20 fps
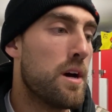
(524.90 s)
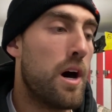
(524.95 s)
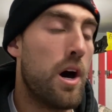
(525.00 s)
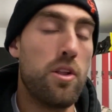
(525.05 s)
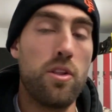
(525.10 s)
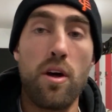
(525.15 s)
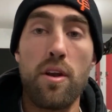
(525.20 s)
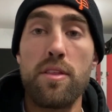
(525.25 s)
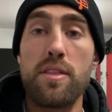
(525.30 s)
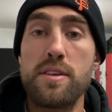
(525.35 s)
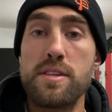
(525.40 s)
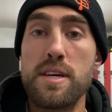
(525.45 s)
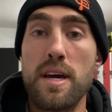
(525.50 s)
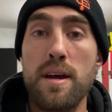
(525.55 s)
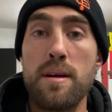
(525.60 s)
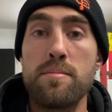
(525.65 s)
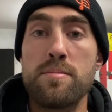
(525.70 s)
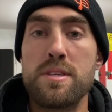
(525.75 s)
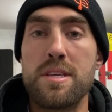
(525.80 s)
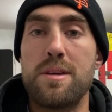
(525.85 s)
A lot of the
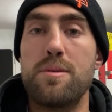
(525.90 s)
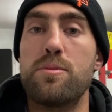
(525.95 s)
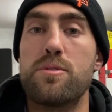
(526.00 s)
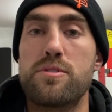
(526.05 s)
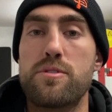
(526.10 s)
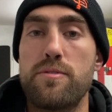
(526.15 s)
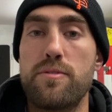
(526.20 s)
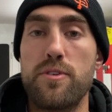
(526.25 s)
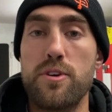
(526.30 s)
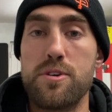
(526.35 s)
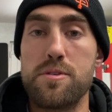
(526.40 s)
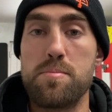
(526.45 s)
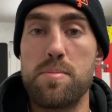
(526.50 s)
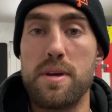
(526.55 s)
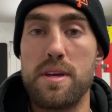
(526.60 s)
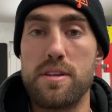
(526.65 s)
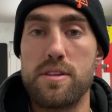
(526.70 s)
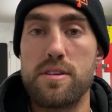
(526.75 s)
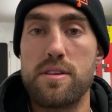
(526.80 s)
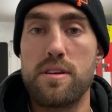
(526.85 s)
times, it was the first
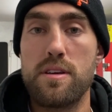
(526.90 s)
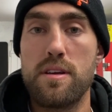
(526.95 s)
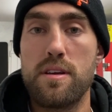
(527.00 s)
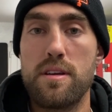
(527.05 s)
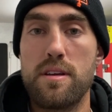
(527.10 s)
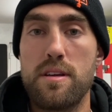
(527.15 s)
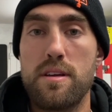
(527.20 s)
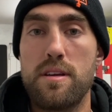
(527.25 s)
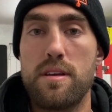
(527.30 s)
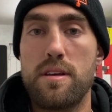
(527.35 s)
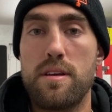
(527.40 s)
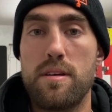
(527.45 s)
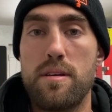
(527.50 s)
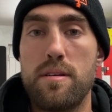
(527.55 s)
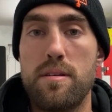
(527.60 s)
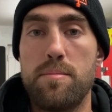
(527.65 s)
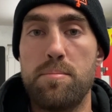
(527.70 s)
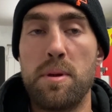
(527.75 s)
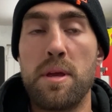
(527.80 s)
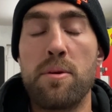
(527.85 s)
pitch.
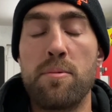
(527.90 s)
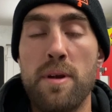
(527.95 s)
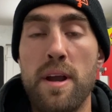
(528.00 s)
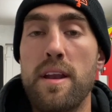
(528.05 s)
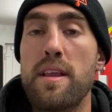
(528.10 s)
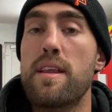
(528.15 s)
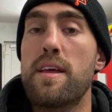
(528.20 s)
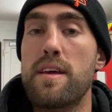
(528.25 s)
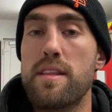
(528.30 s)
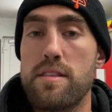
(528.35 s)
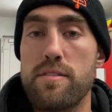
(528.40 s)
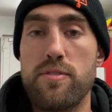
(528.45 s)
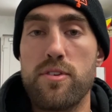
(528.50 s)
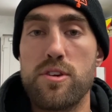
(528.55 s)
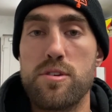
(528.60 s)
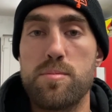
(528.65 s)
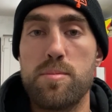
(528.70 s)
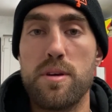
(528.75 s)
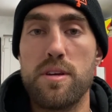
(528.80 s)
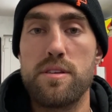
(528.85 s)
Being ready to hit the
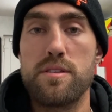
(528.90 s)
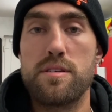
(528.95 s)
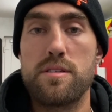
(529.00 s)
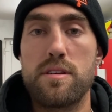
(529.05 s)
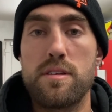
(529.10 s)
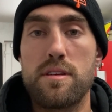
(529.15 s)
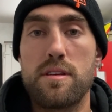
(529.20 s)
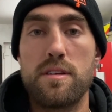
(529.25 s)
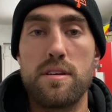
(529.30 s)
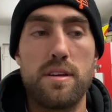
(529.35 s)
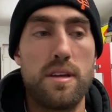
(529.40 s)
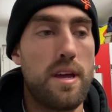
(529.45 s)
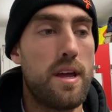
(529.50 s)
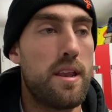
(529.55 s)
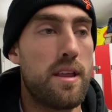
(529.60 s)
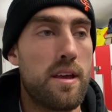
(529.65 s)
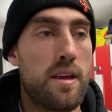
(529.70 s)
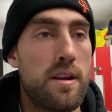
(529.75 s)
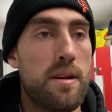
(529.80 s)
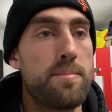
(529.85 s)
first pitch,
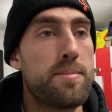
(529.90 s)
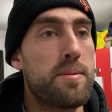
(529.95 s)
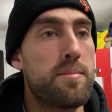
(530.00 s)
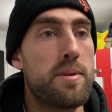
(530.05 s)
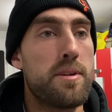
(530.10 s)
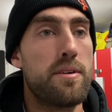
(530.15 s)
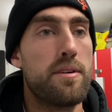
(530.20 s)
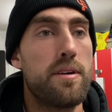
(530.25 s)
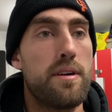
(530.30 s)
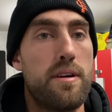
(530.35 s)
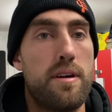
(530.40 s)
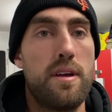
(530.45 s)
hitting it up the middle.